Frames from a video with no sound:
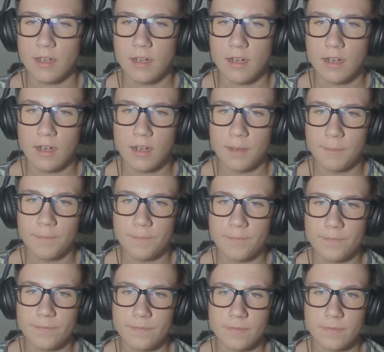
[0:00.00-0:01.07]
Um,
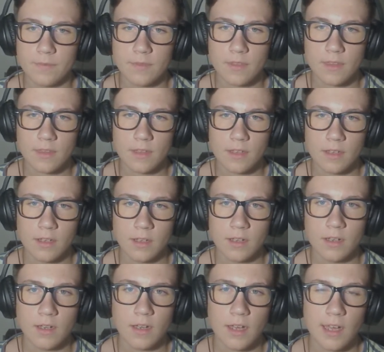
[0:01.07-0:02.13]

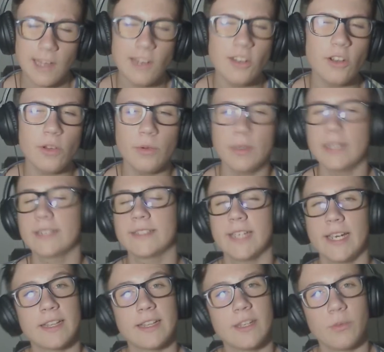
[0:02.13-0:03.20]
I know
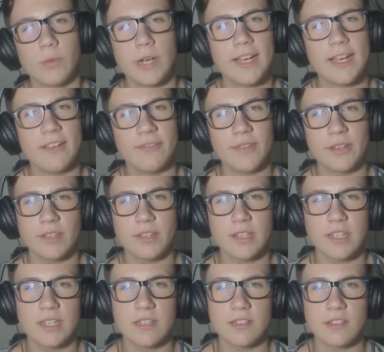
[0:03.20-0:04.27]
exactly why I felt the
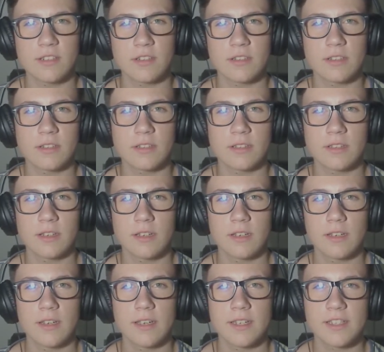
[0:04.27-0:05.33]
need to,
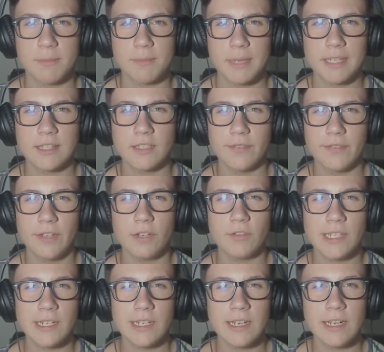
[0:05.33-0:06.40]
to make this video
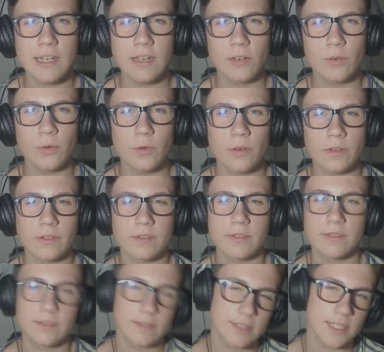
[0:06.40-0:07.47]
tonight, or
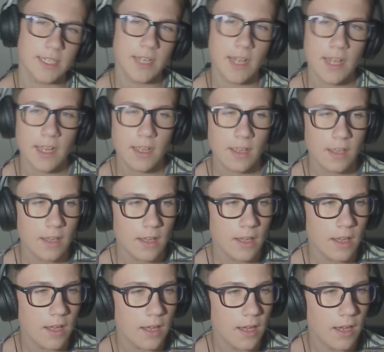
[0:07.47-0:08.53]
today,
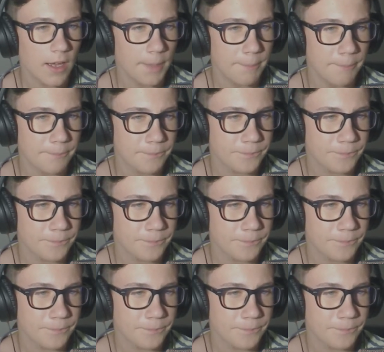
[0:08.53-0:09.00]
um,